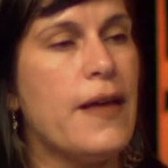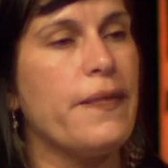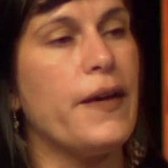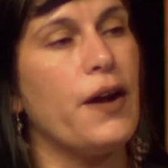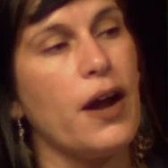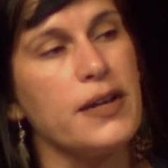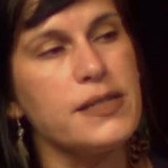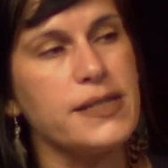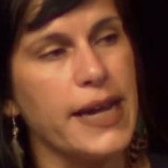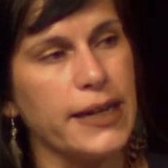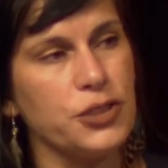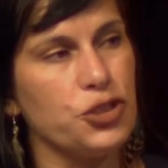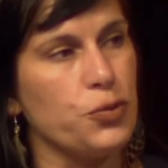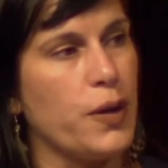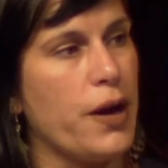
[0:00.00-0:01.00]
that our
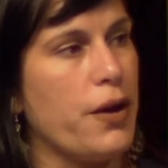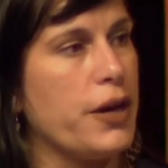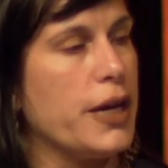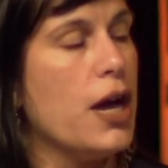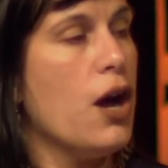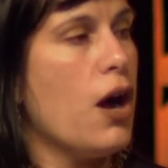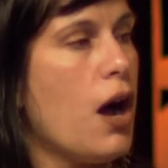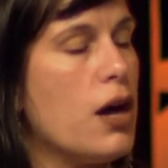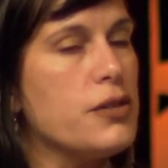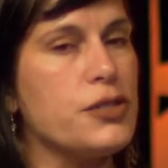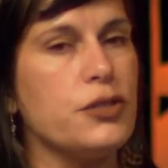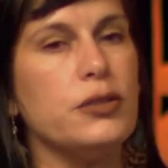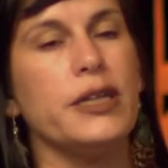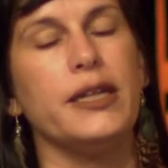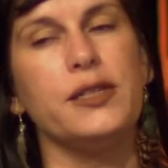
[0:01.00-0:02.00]
sanctuary
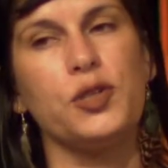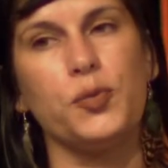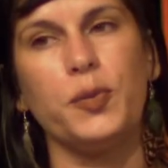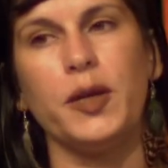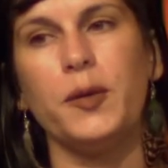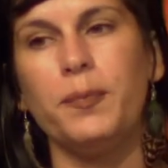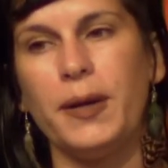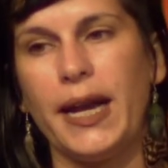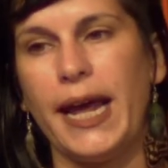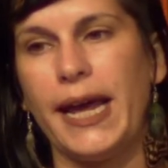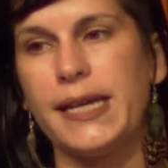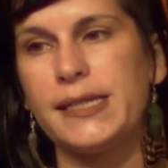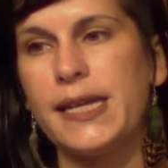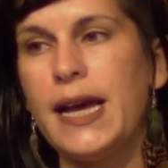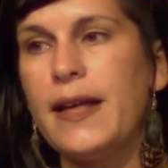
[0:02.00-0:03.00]
also needed to be a
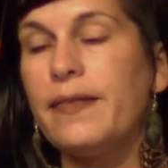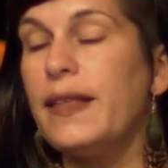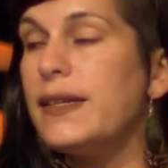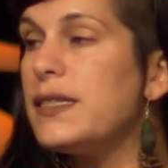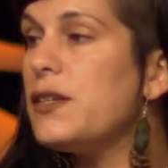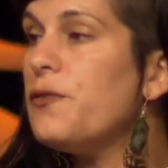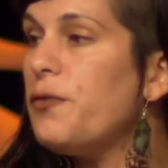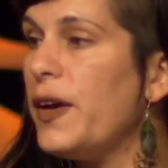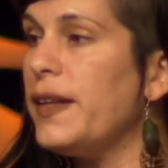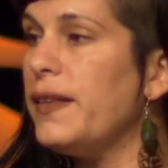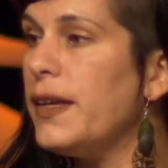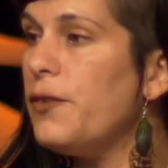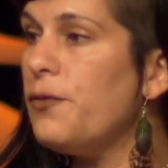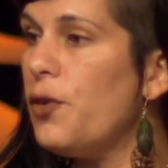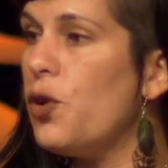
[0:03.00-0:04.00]
place that
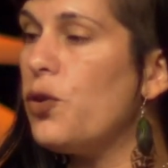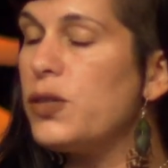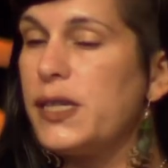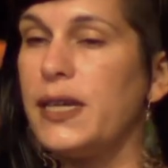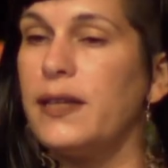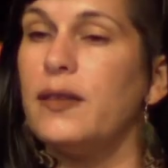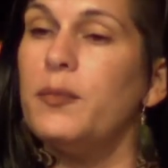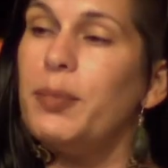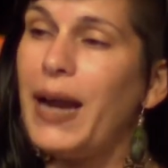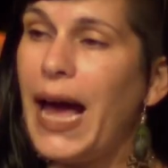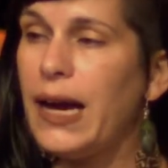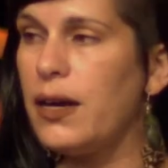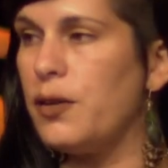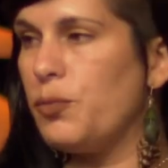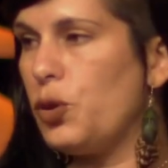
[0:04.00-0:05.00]
defended folks in the
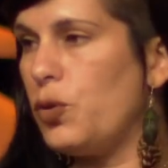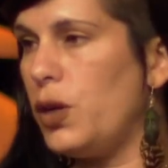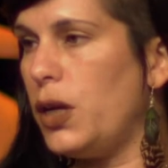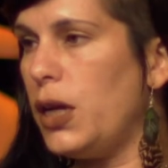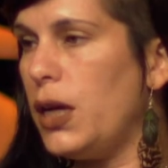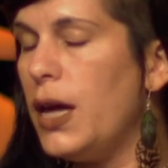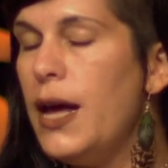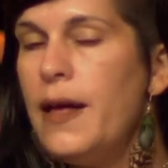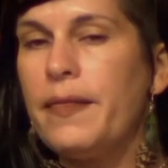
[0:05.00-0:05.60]
Black community,